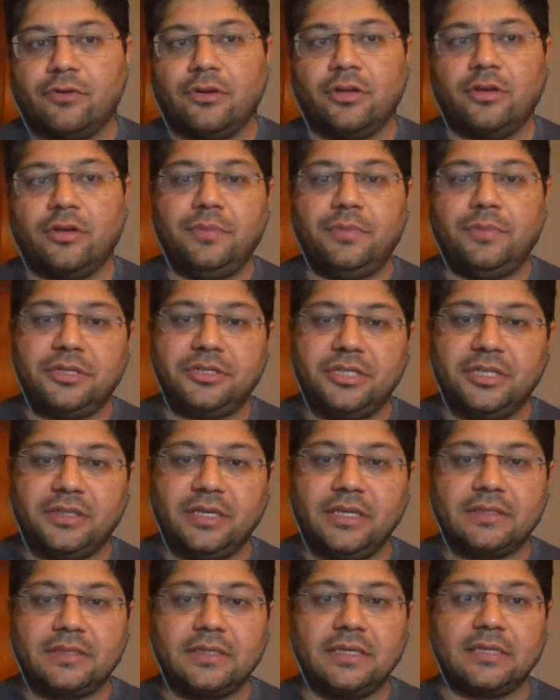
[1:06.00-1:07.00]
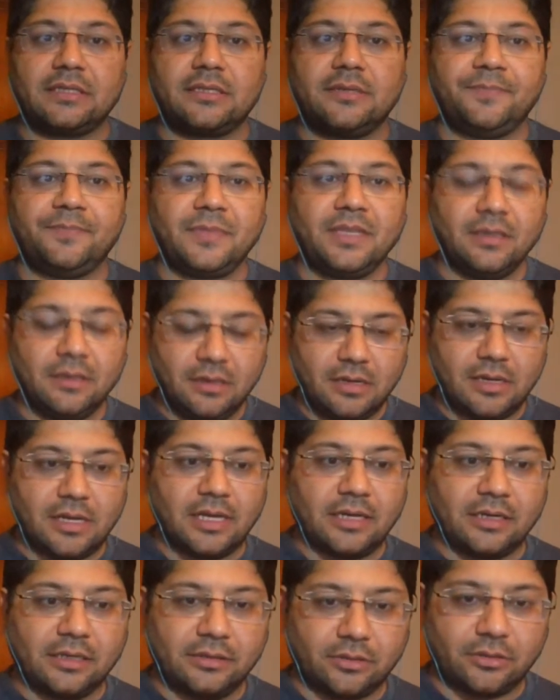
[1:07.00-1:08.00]
for your PhD thesis,
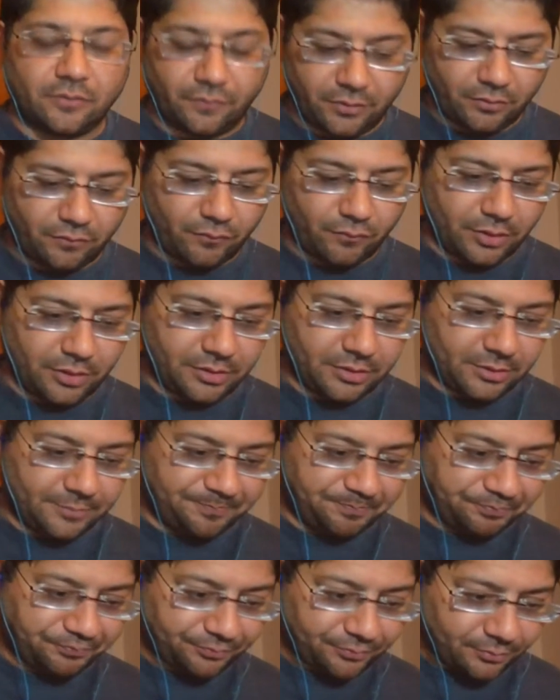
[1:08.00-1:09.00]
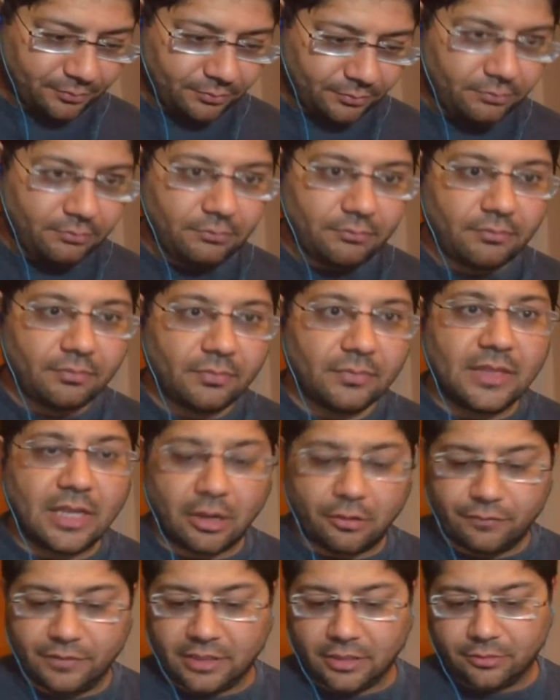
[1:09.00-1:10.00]
and other of your works.
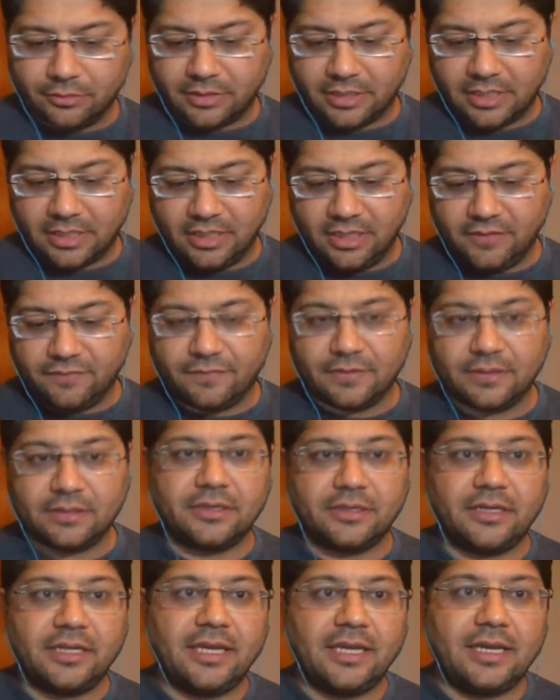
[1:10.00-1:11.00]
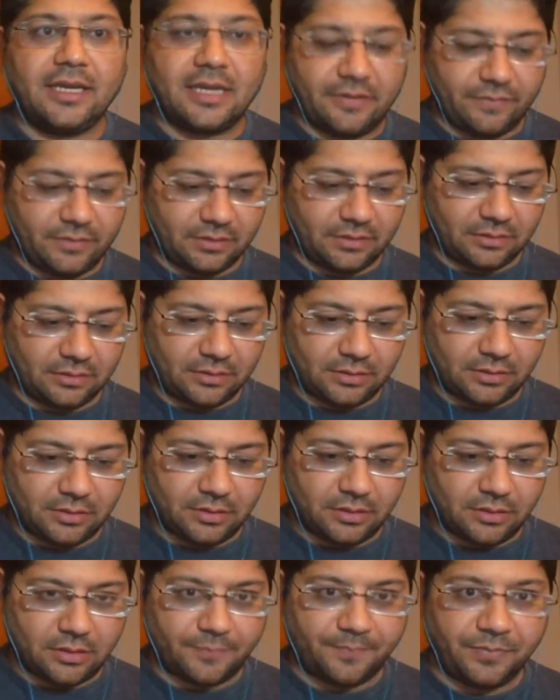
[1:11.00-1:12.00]
Now, without any further delay, I will
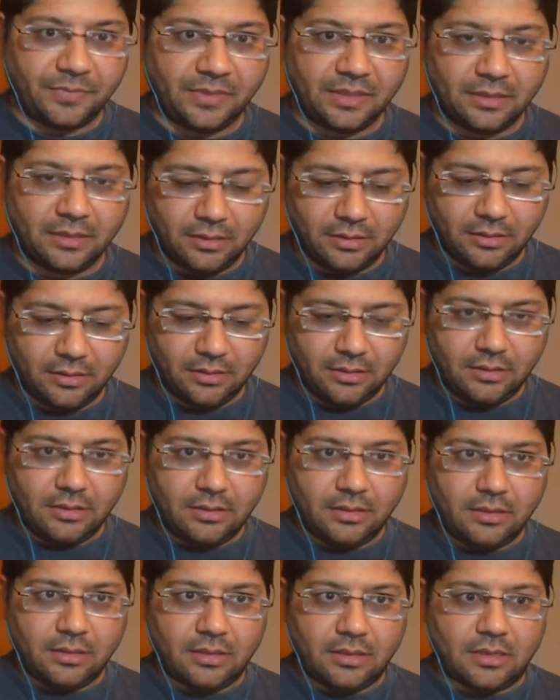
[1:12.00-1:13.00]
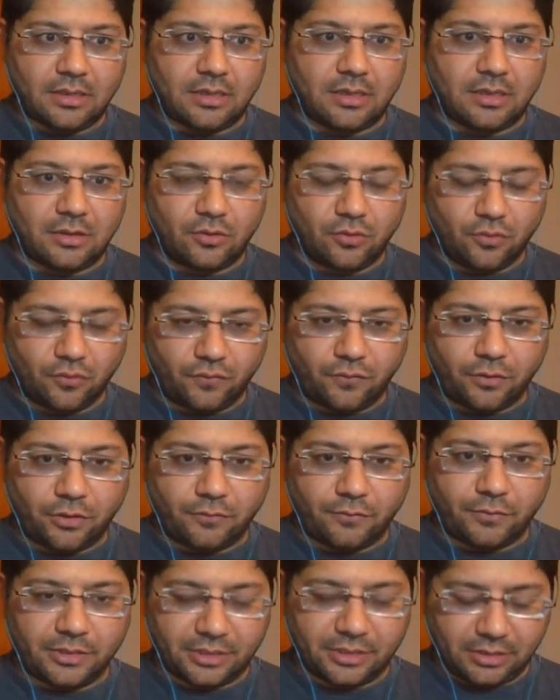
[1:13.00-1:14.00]
uh, uh, go
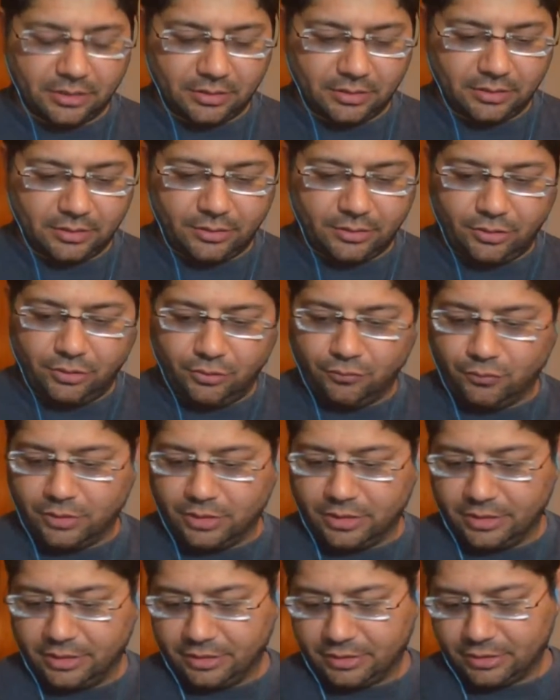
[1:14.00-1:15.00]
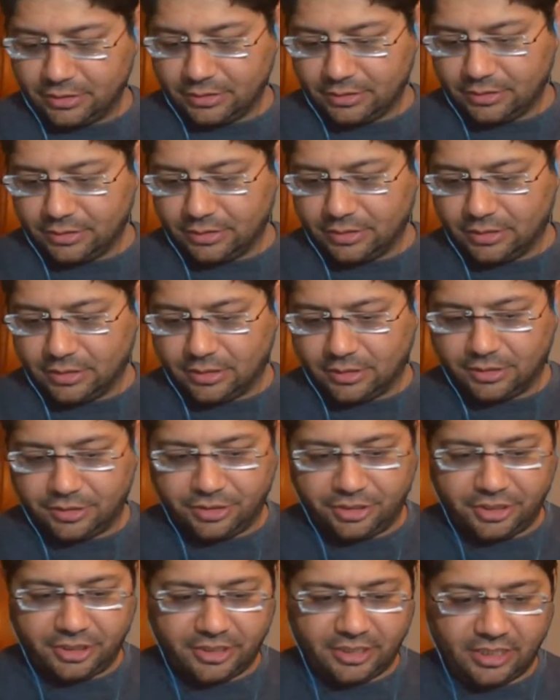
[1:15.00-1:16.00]
forward towards uh,
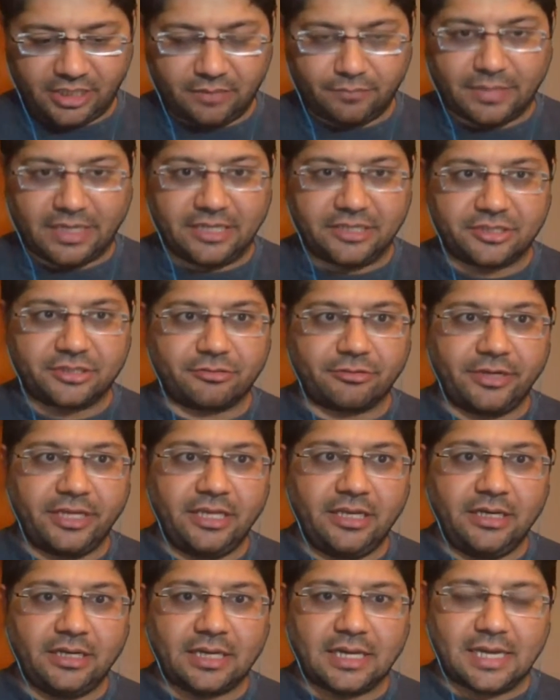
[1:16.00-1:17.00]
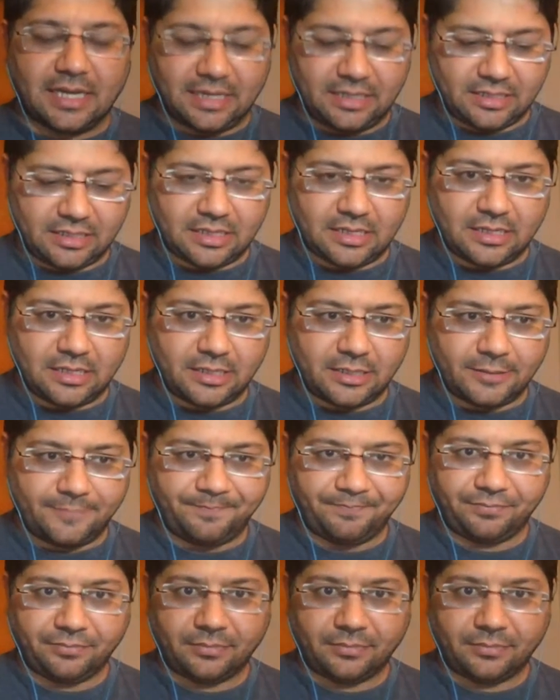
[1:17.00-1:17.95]
sharing my screen. And uh,